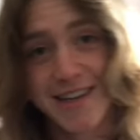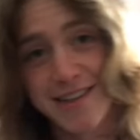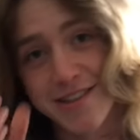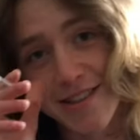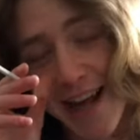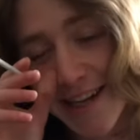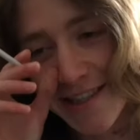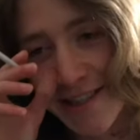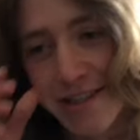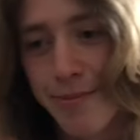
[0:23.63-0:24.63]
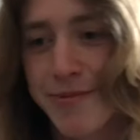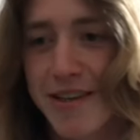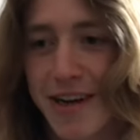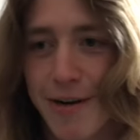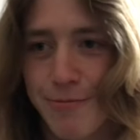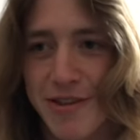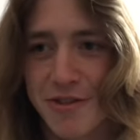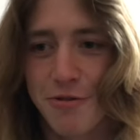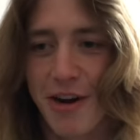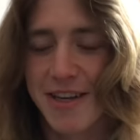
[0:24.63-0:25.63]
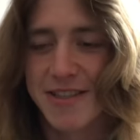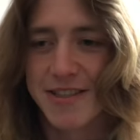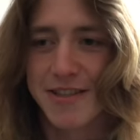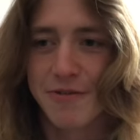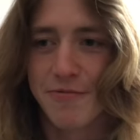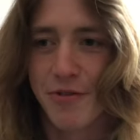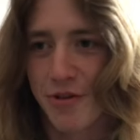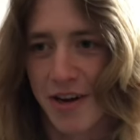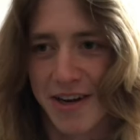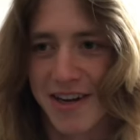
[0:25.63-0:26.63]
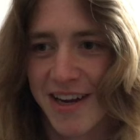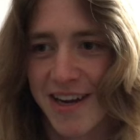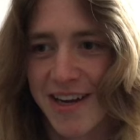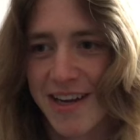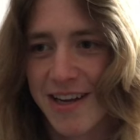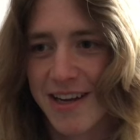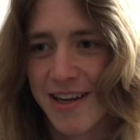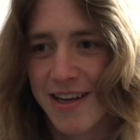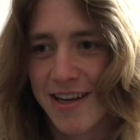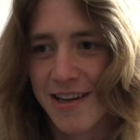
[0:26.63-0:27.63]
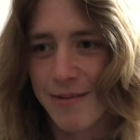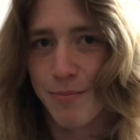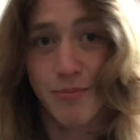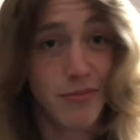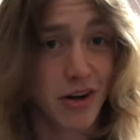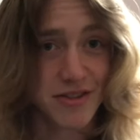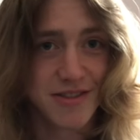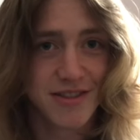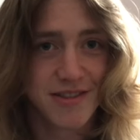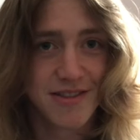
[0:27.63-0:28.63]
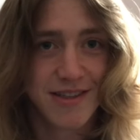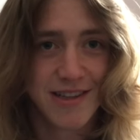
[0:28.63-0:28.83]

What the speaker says: Because that is something I've been trying to do for like months.